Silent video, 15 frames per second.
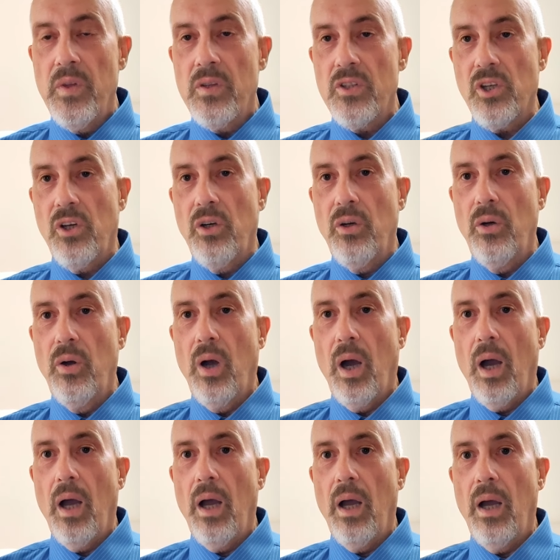So
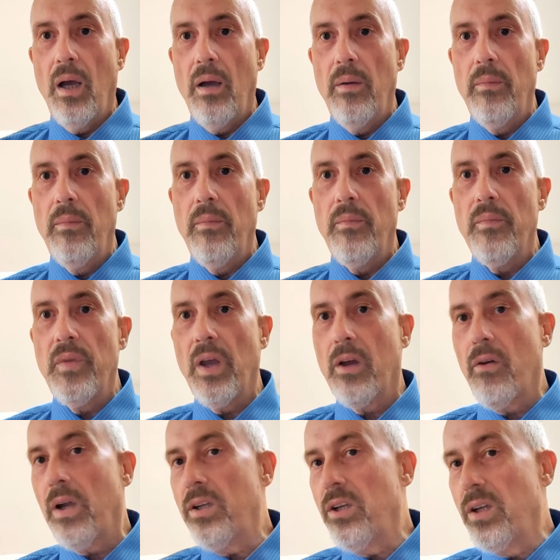um, they're
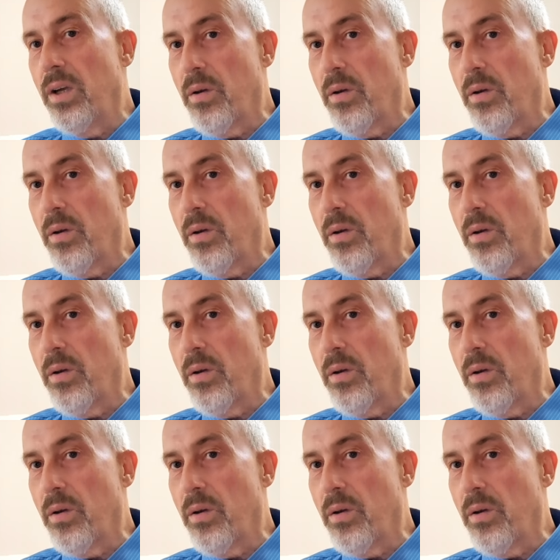gradually